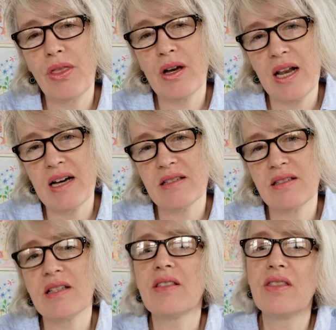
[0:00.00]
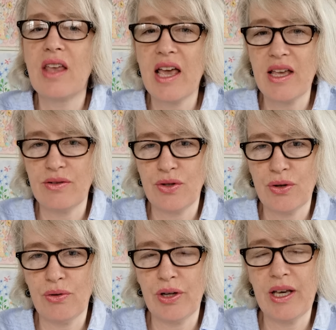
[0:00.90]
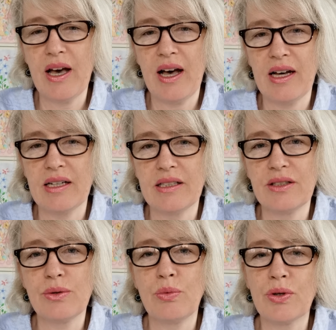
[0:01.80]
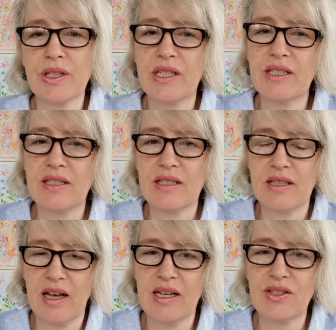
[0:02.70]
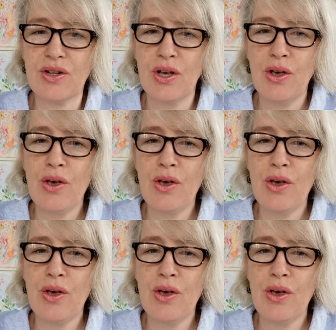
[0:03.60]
the classes that they enjoy, and what it is that